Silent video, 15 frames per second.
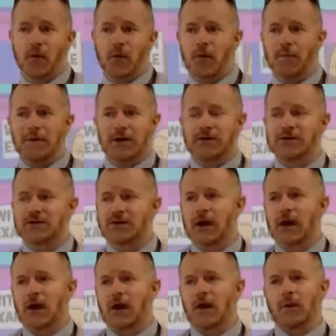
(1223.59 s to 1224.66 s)
because
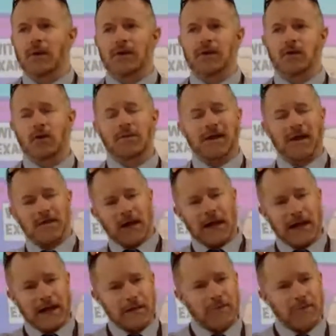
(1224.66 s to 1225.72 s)
when we thought about the labour
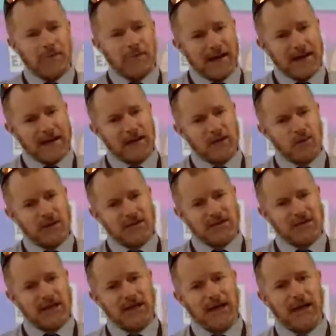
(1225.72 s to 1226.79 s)
market, we said
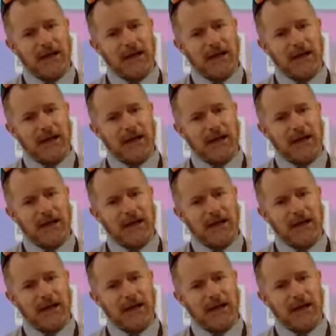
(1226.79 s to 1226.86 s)
how